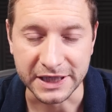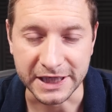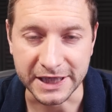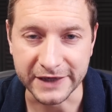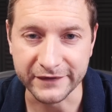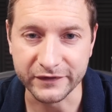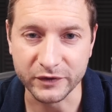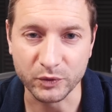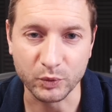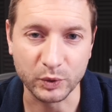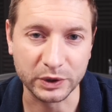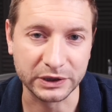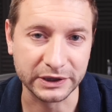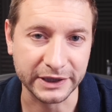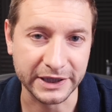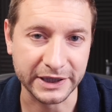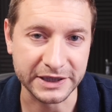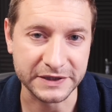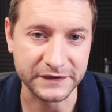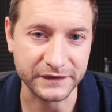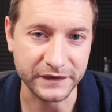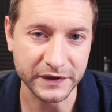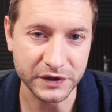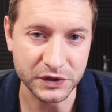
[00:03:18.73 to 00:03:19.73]
even with
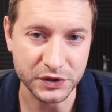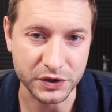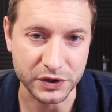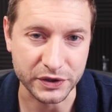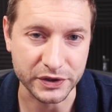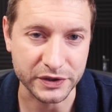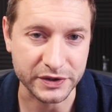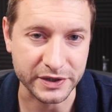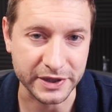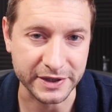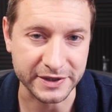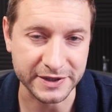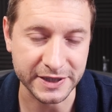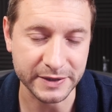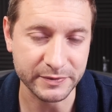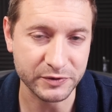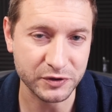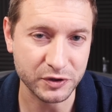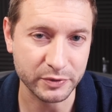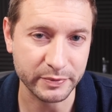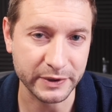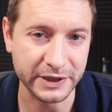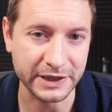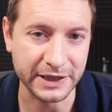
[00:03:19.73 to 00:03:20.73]
less features, it
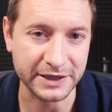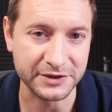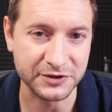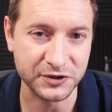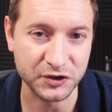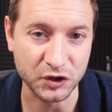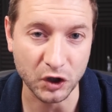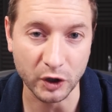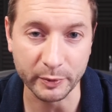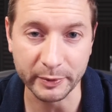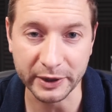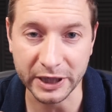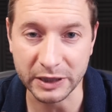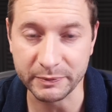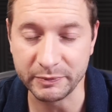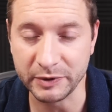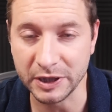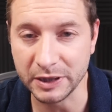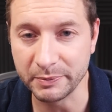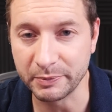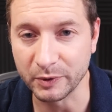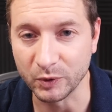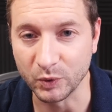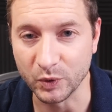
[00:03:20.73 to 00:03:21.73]
seems to me that so many
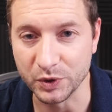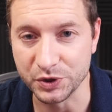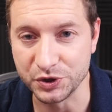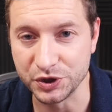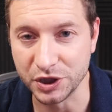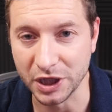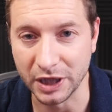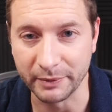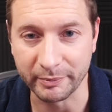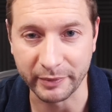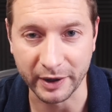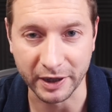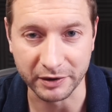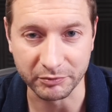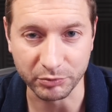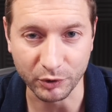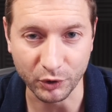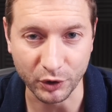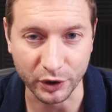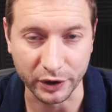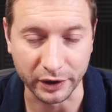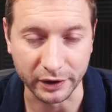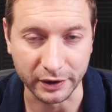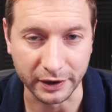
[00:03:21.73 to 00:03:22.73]
people would jump on
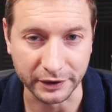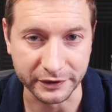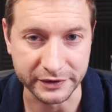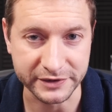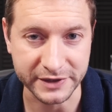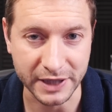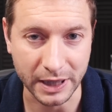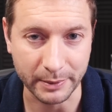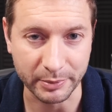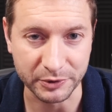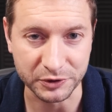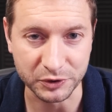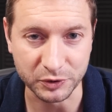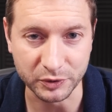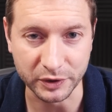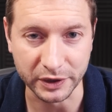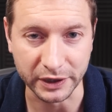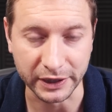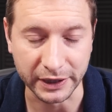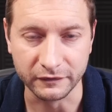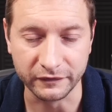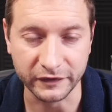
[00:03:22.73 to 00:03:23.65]
board on this opportunity.